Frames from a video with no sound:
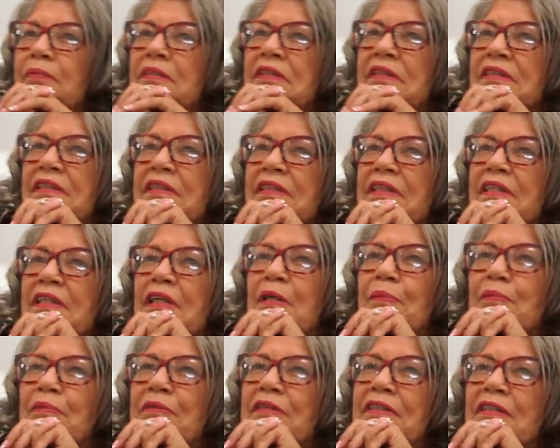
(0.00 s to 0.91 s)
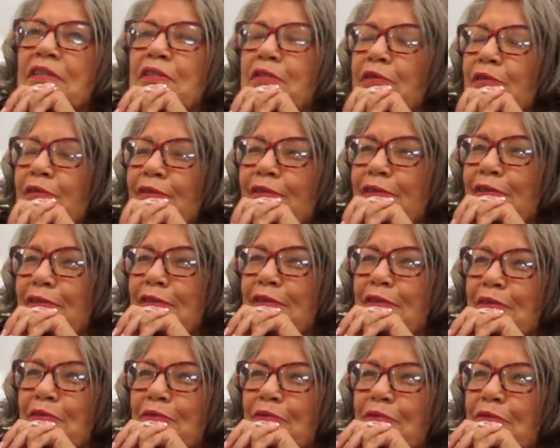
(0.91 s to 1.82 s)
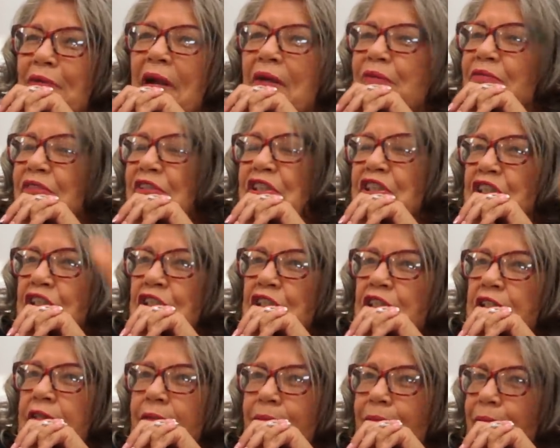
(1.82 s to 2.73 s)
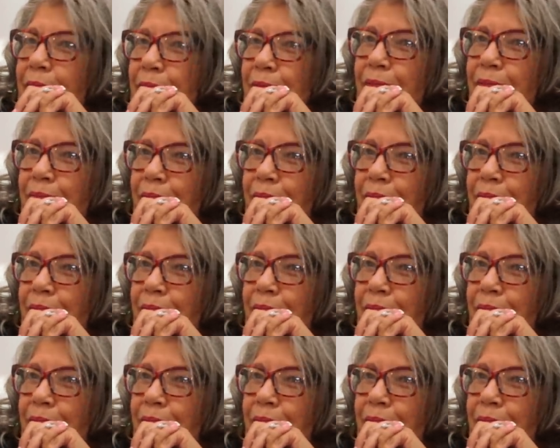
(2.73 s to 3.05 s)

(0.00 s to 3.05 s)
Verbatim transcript: Miss Gibson, you look so ravishing. Yeah.